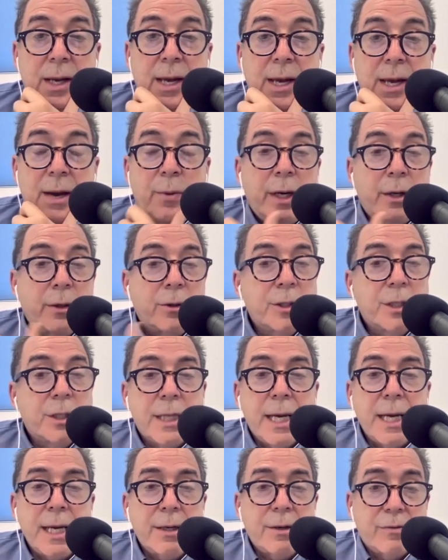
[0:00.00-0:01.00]
We
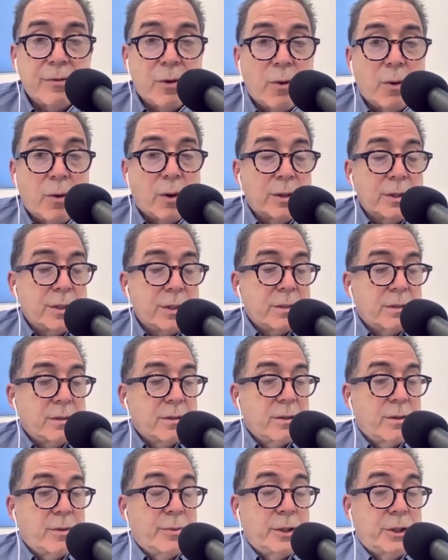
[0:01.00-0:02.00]
understand, of course,
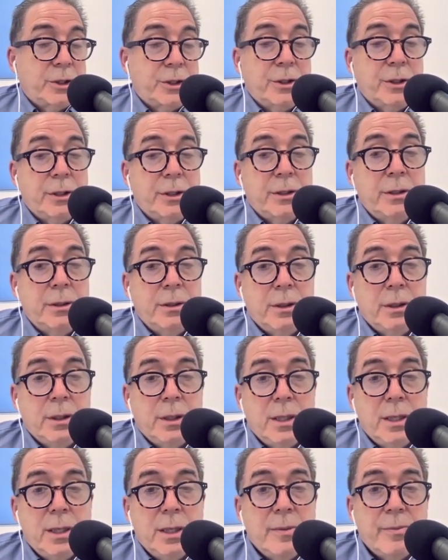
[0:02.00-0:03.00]
or we should,
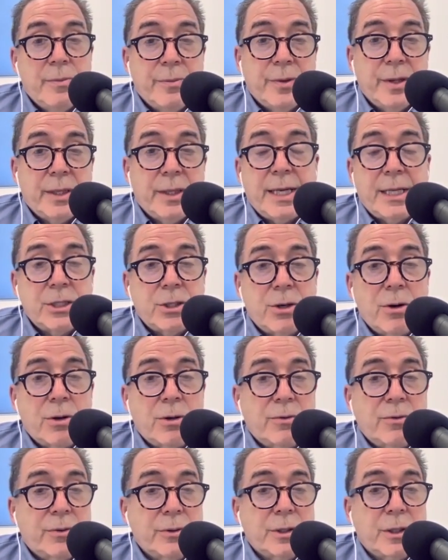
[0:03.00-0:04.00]
that that's
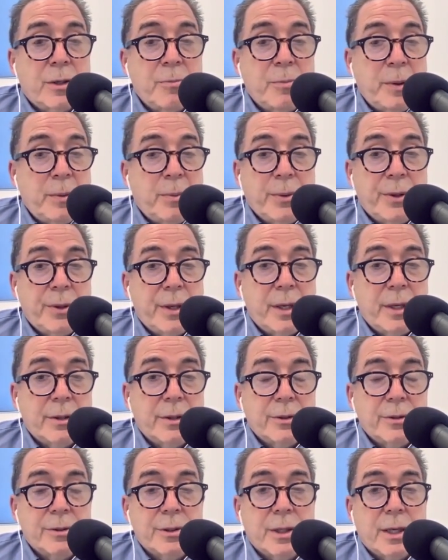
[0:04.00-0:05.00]
harder for some people than
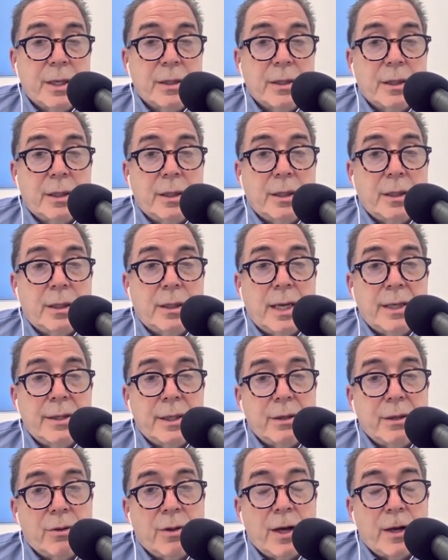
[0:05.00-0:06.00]
others. I
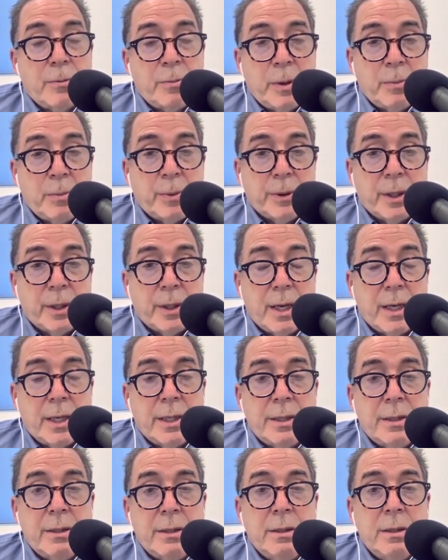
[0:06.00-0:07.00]
think a lot of people
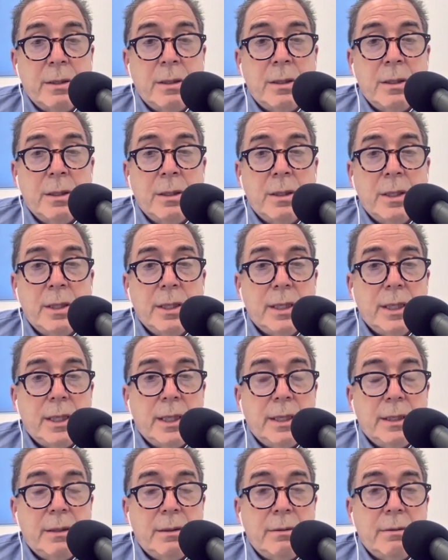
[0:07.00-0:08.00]
died
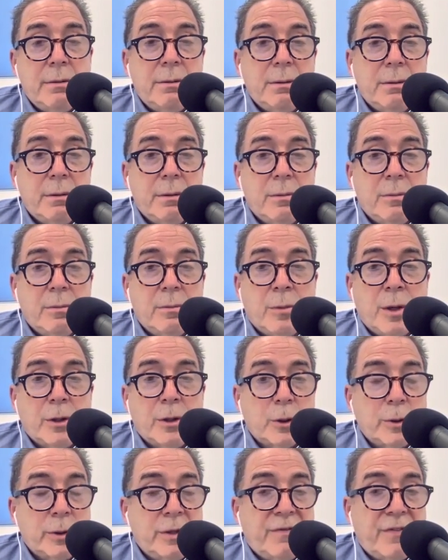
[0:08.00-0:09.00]
in
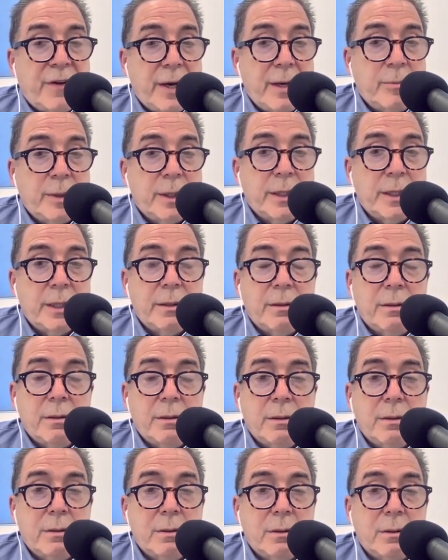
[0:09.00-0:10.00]
multifamily
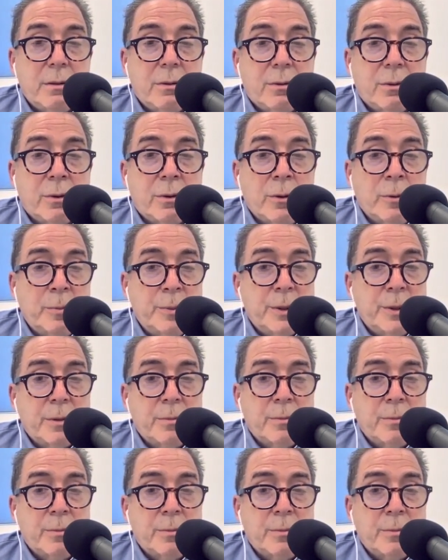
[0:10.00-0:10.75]
groups,